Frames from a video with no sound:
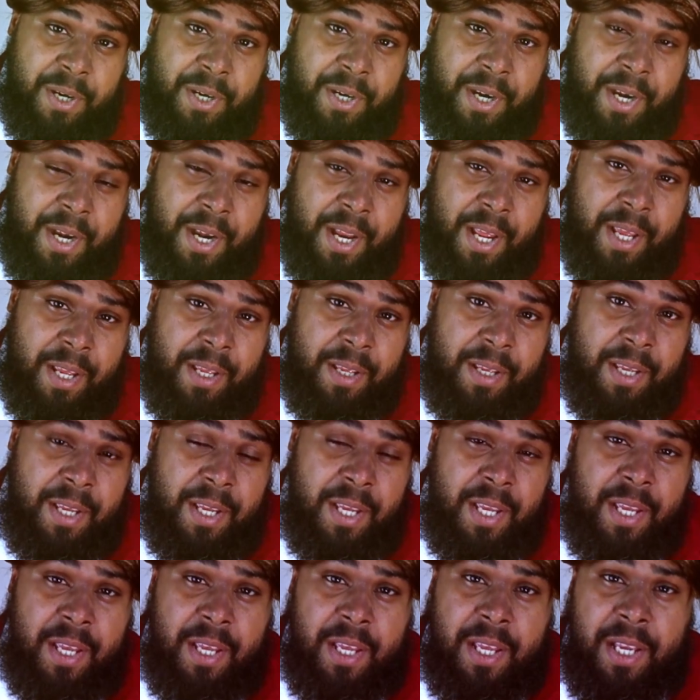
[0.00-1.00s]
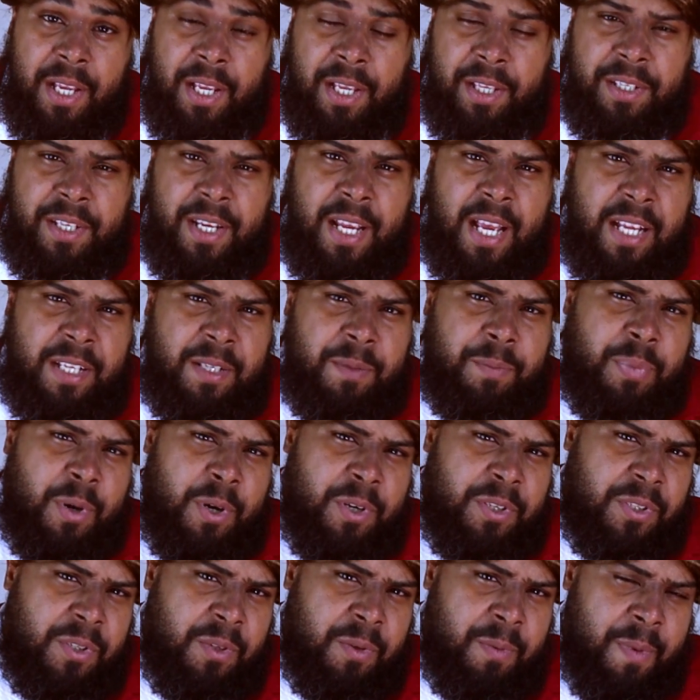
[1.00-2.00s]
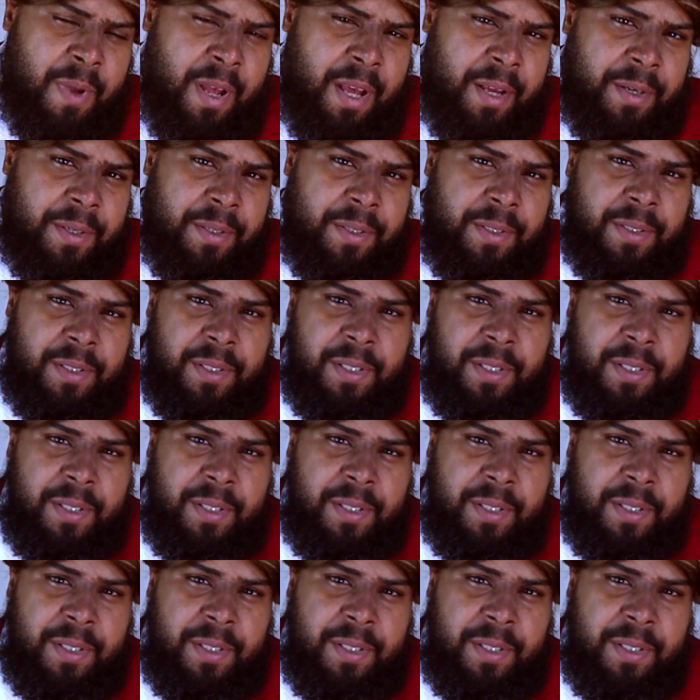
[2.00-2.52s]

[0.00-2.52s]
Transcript: today because he has a personal matter.